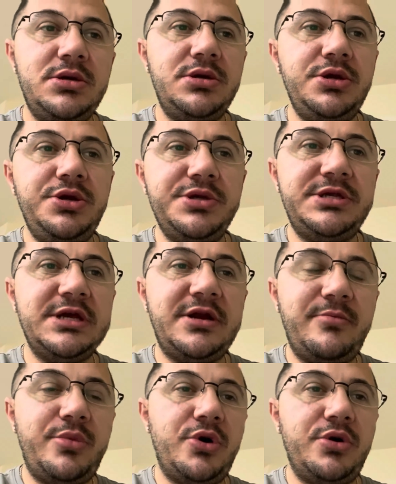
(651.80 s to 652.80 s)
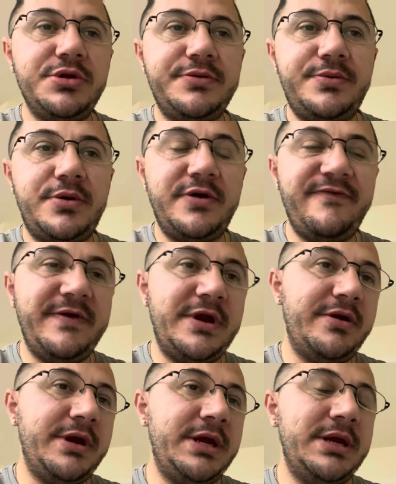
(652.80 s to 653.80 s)
New set of bolts for the
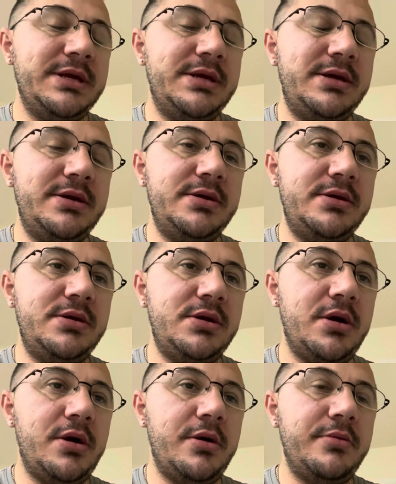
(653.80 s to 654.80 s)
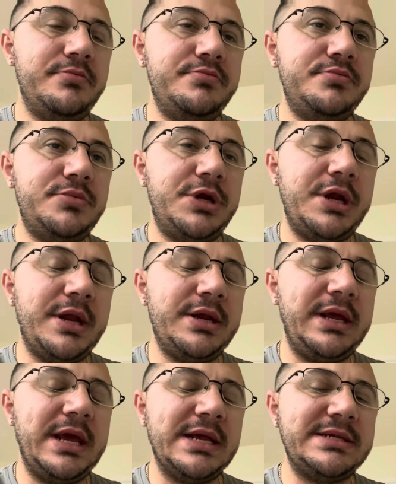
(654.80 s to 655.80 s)
fairing. Another
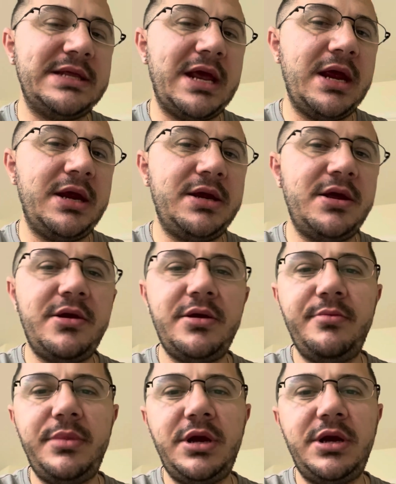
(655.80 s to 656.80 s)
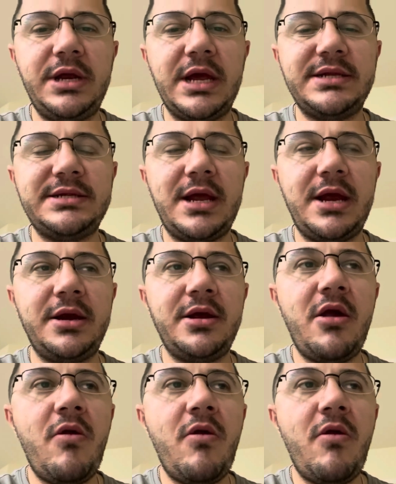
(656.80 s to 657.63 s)
gas tank, a bigger gas tank.